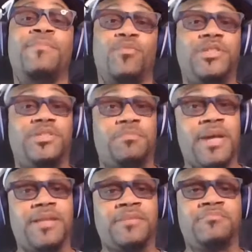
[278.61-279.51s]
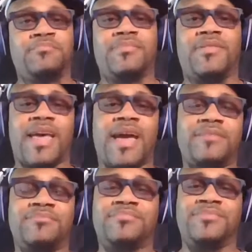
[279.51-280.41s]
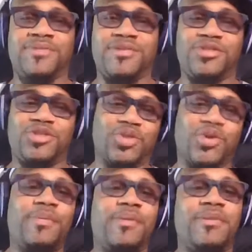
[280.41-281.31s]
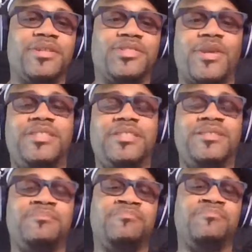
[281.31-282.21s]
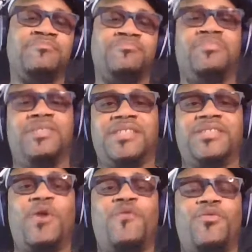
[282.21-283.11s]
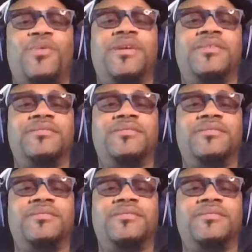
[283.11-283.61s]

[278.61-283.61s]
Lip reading: which meant that the Trump administration is over with.